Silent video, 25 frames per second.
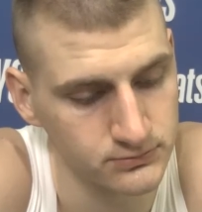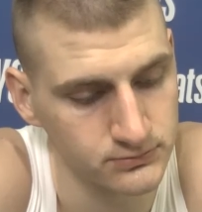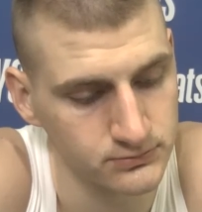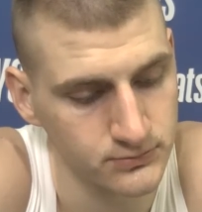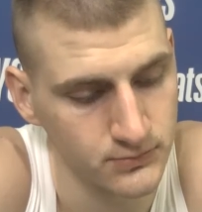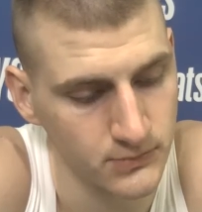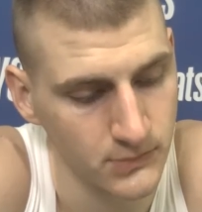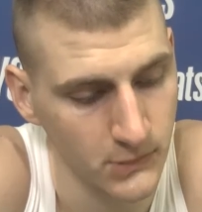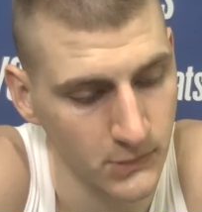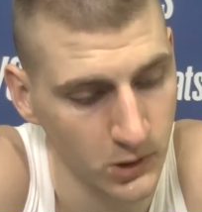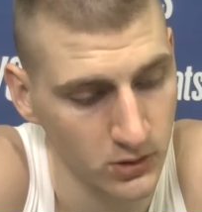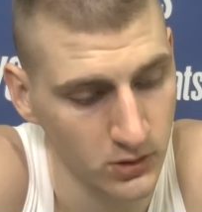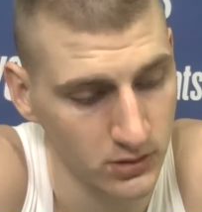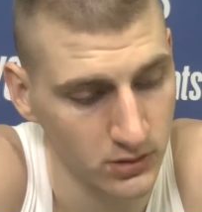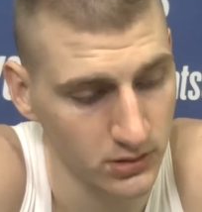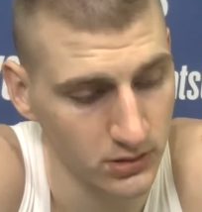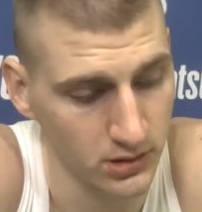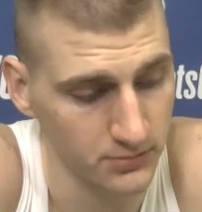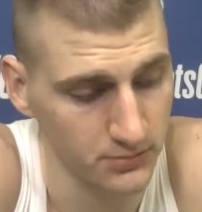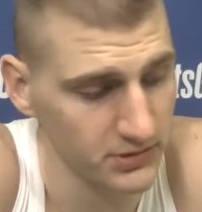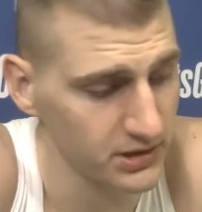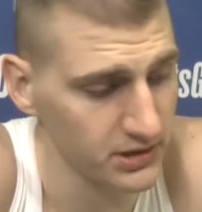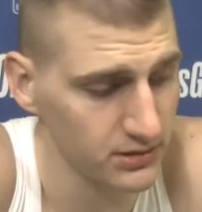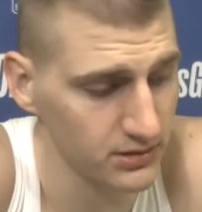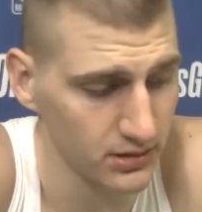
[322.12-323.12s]
I
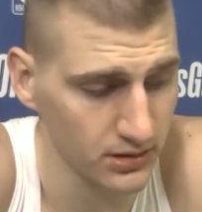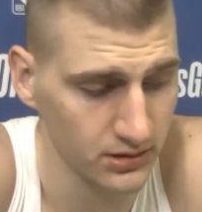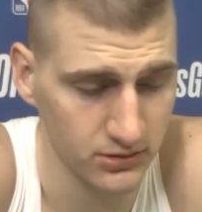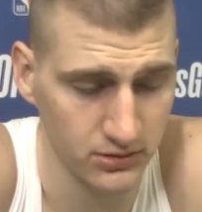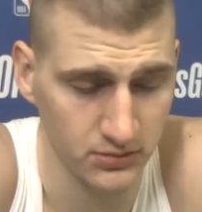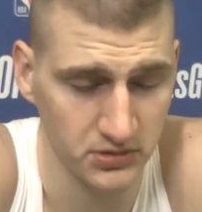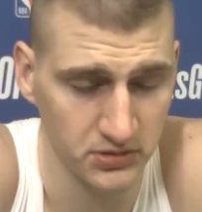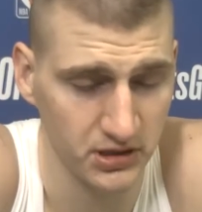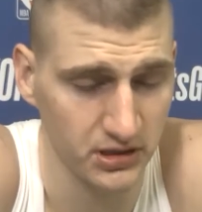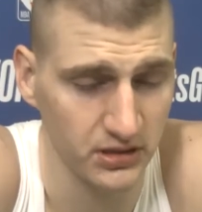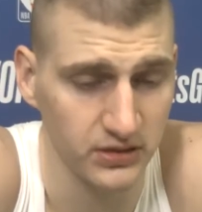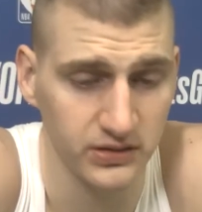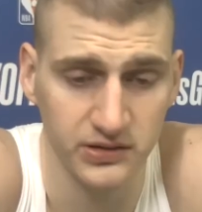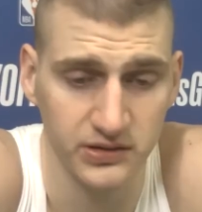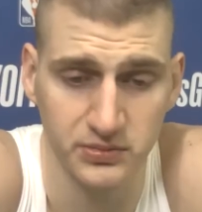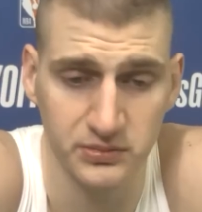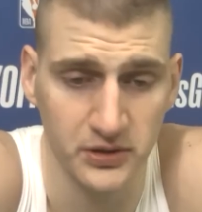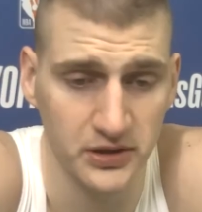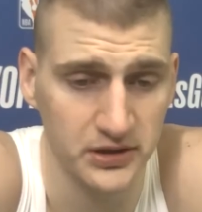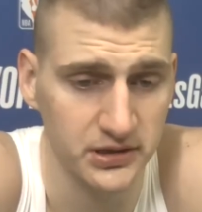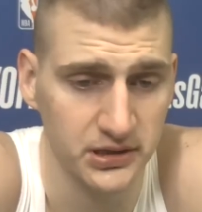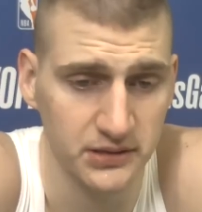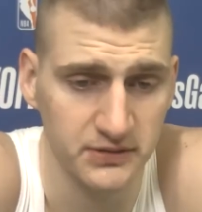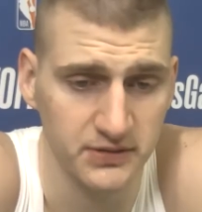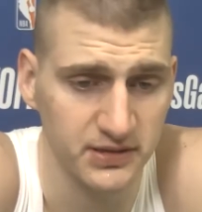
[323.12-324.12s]
mean, to be honest,
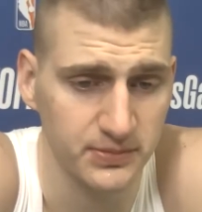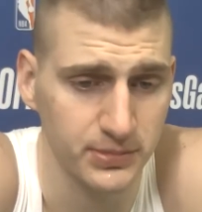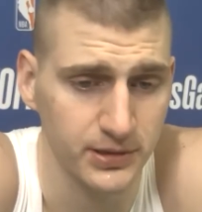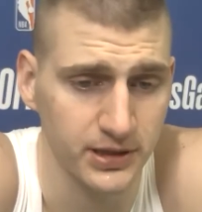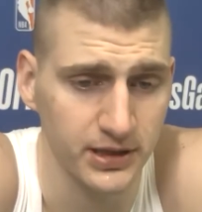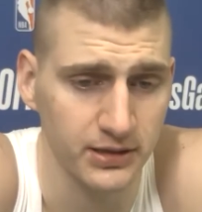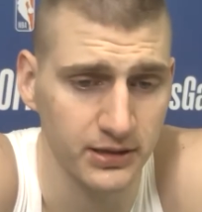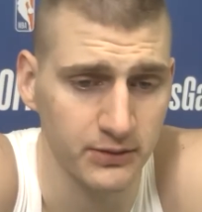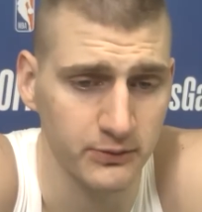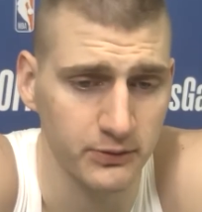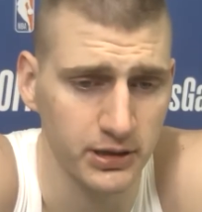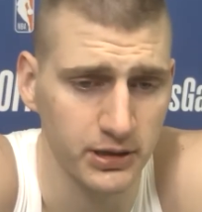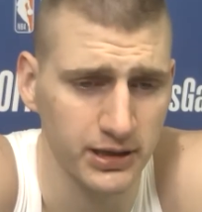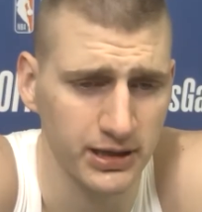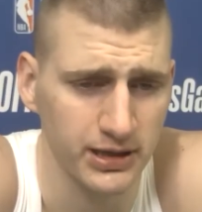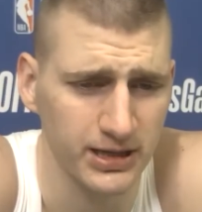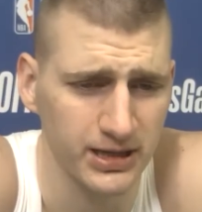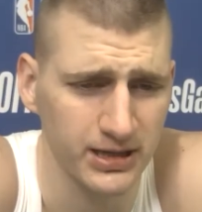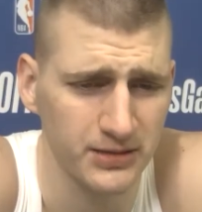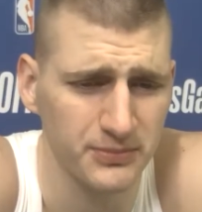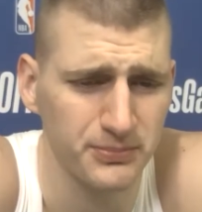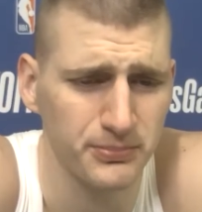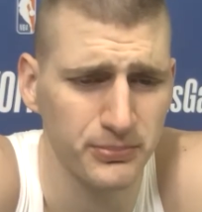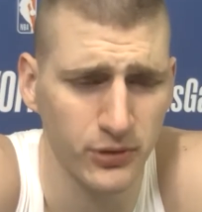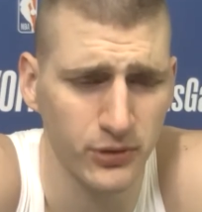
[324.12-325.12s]
Monte was playing really
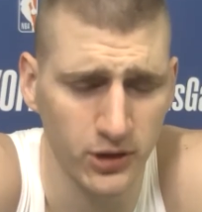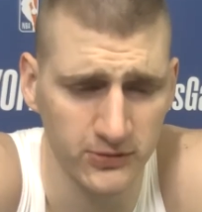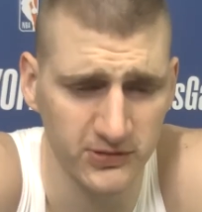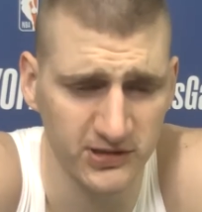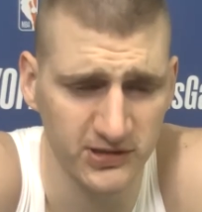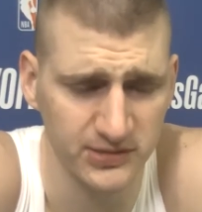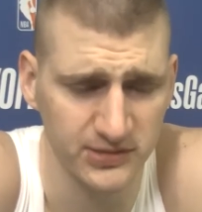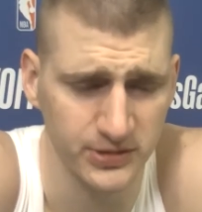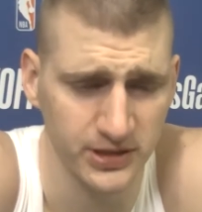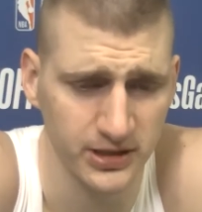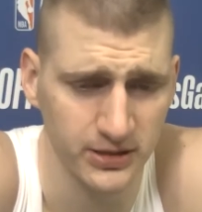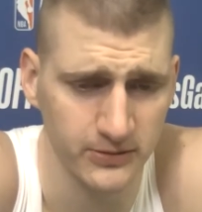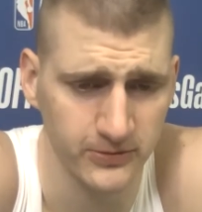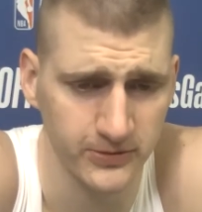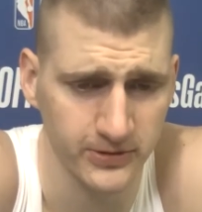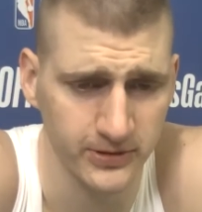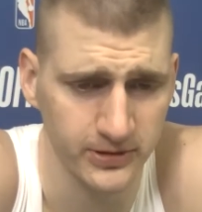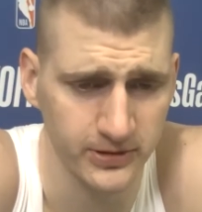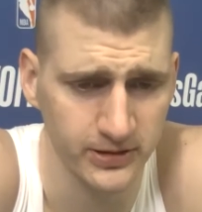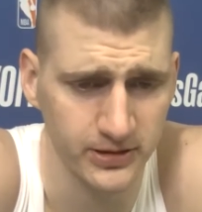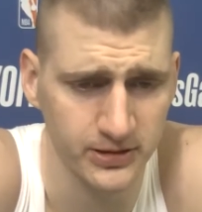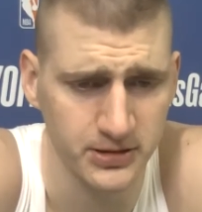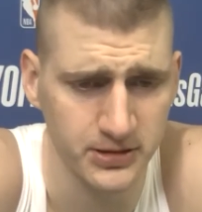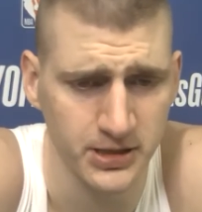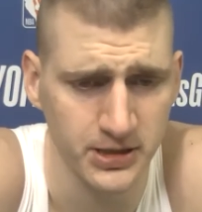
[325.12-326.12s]
good. Paul was playing really
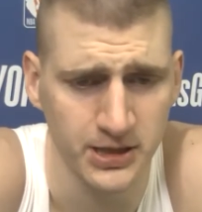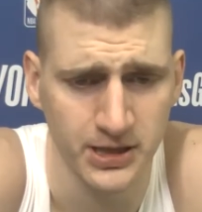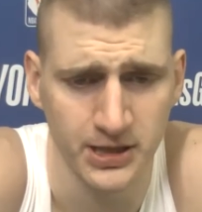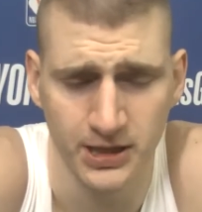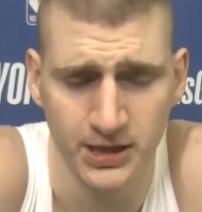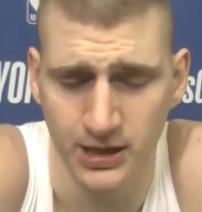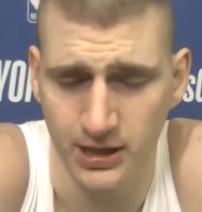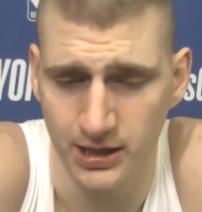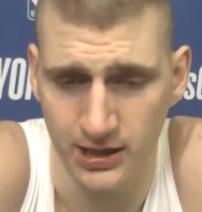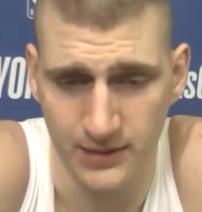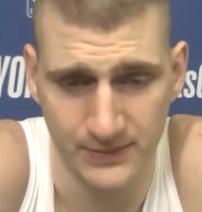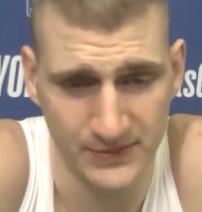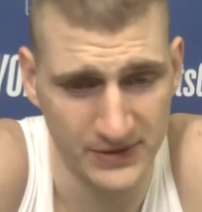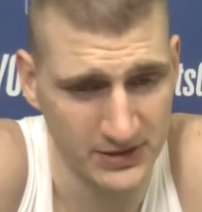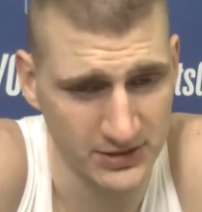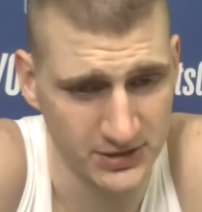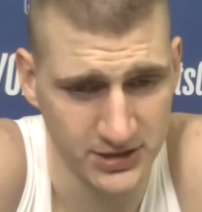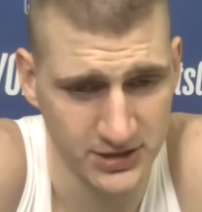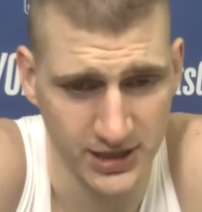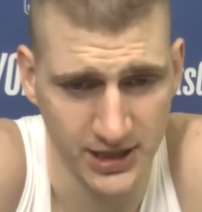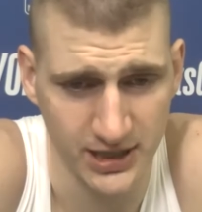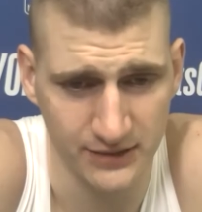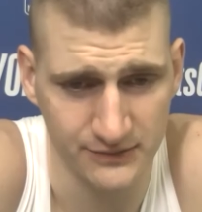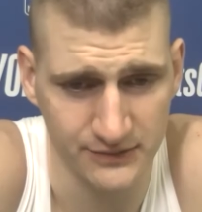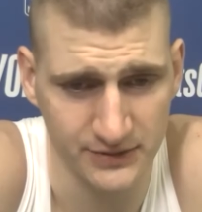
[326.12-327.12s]
good. I mean,
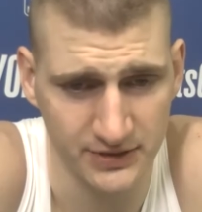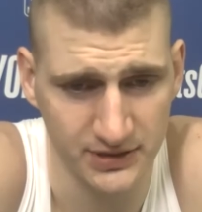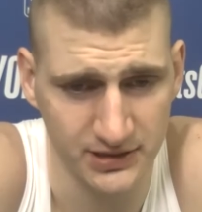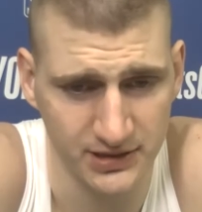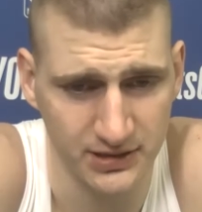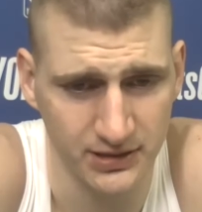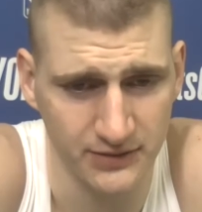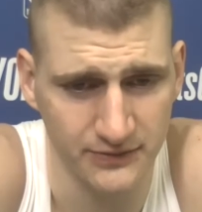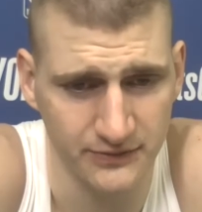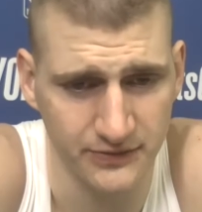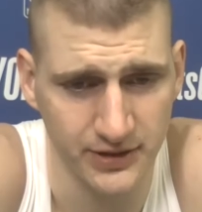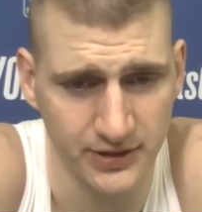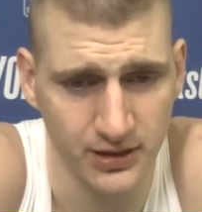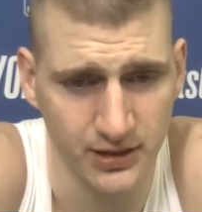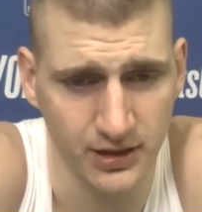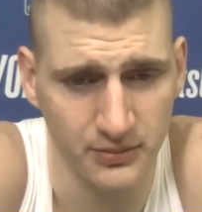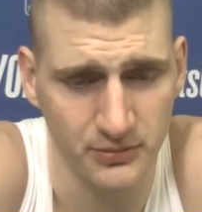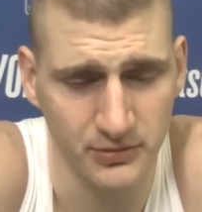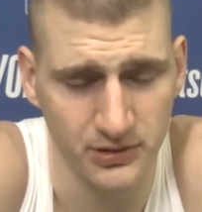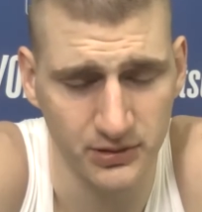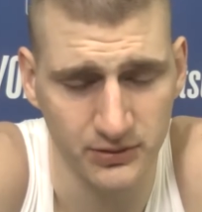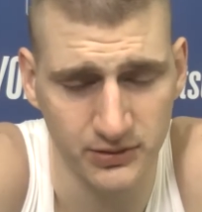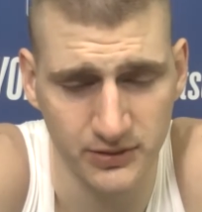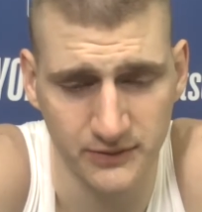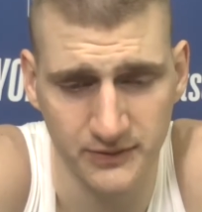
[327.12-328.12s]
Shaq was a
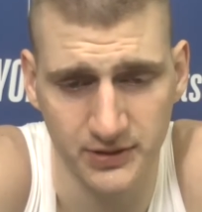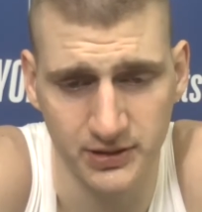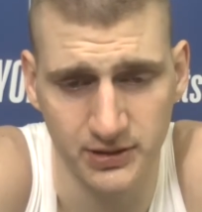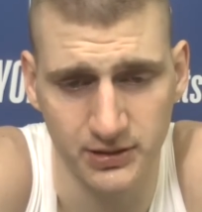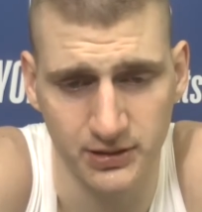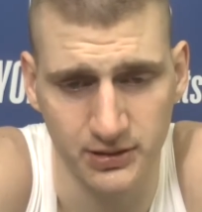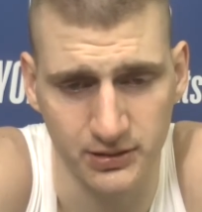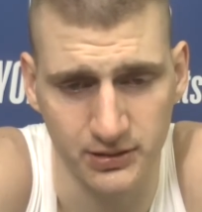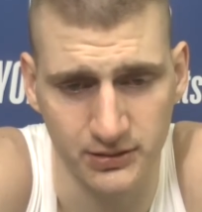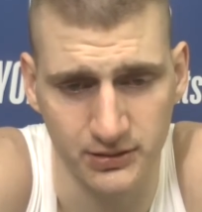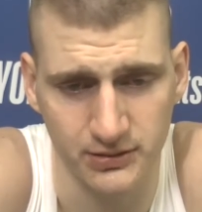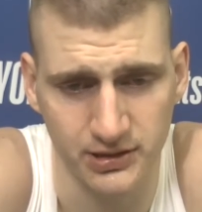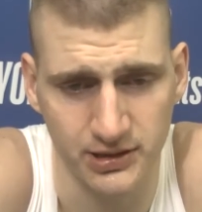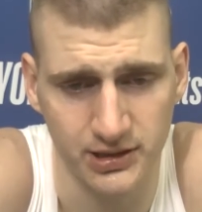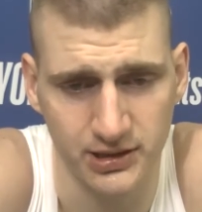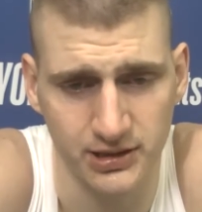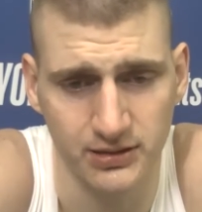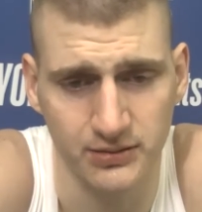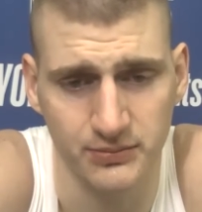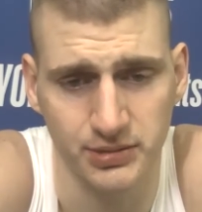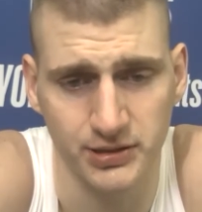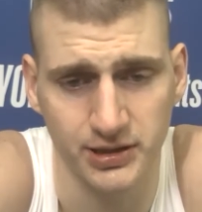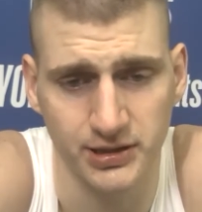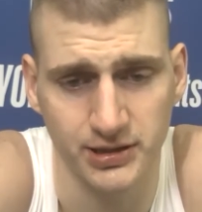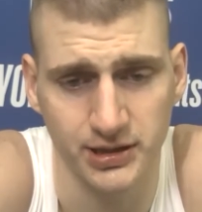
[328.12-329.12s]
phenomenal. Even he
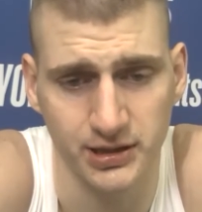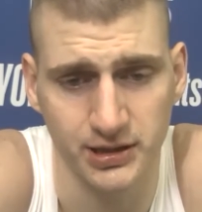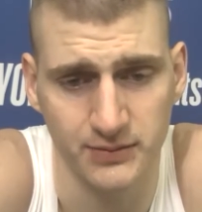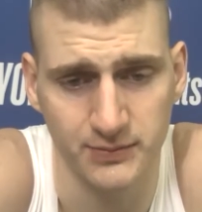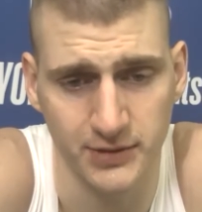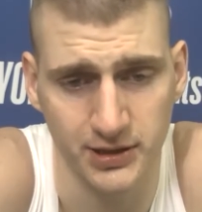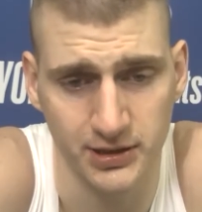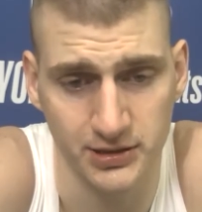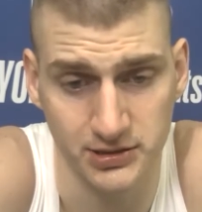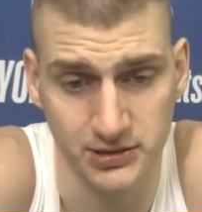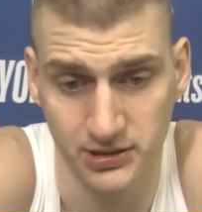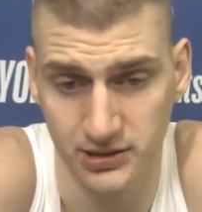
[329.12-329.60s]
didn't play that much.